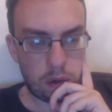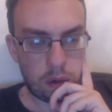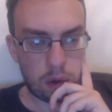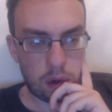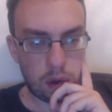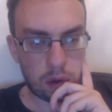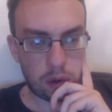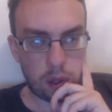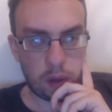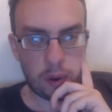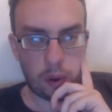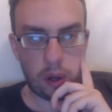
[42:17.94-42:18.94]
I'll just
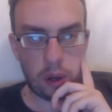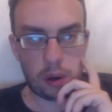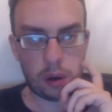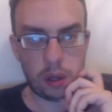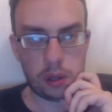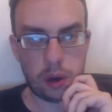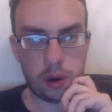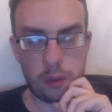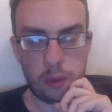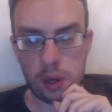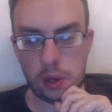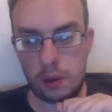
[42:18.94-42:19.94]
have a quick look in
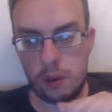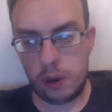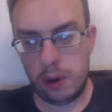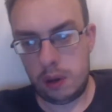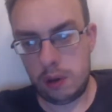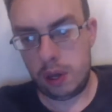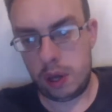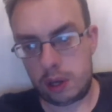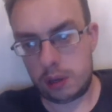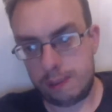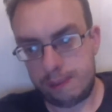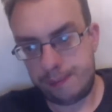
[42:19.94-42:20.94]
Terapeak. Has anyone heard of
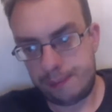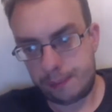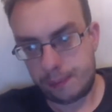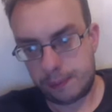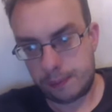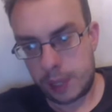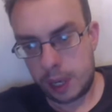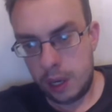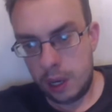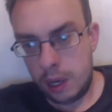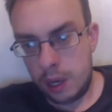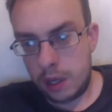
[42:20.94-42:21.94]
this?
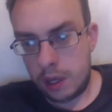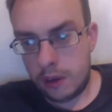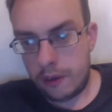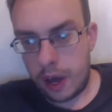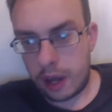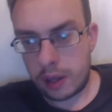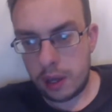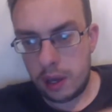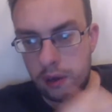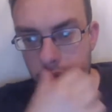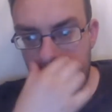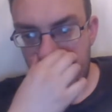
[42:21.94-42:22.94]
Defected are
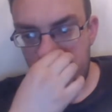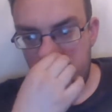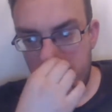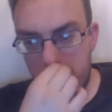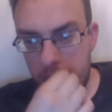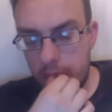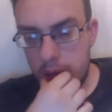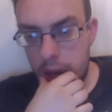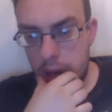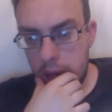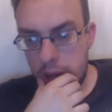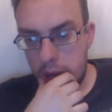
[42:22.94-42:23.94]
fairly big
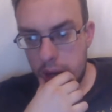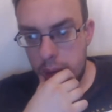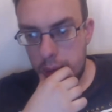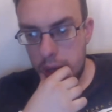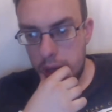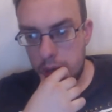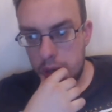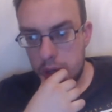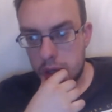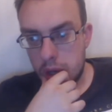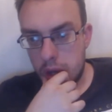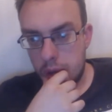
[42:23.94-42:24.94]
in the club music
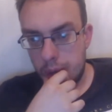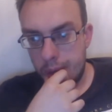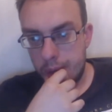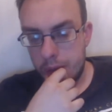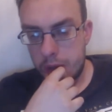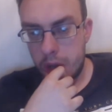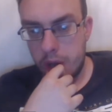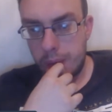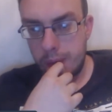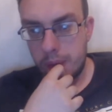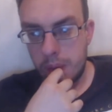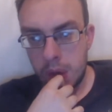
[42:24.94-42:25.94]
zone scene.
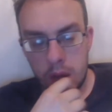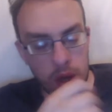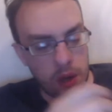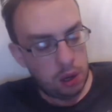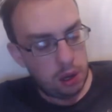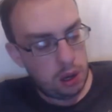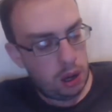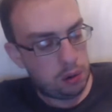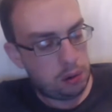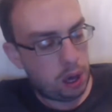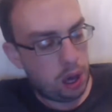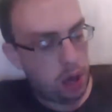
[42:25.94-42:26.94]

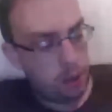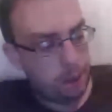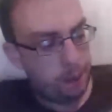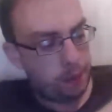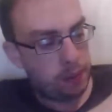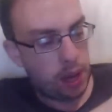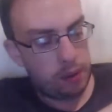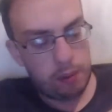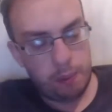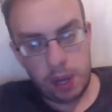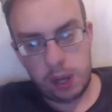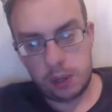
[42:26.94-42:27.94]
Okay, that would
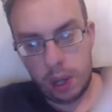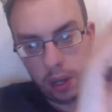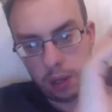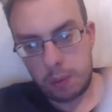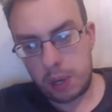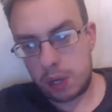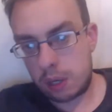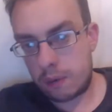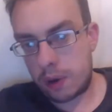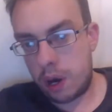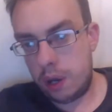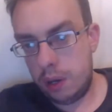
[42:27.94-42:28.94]
make sense because I've
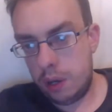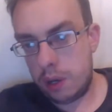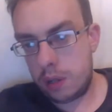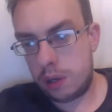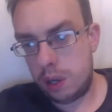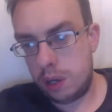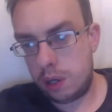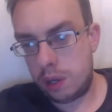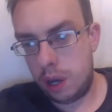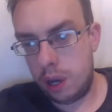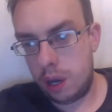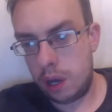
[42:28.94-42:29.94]
got another
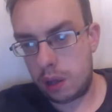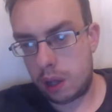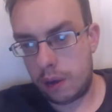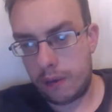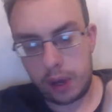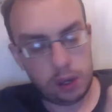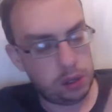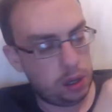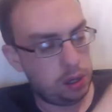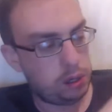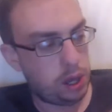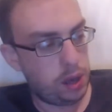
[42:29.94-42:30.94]
T-shirt that I think is in the
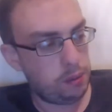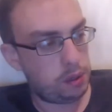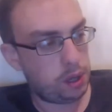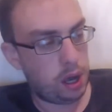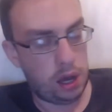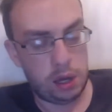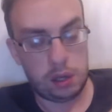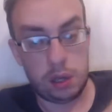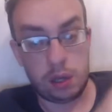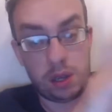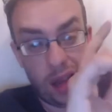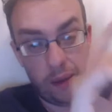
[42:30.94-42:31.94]
same size.
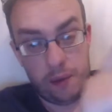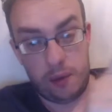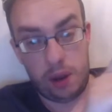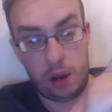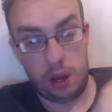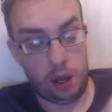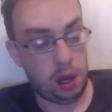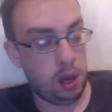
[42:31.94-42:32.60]
It's definitely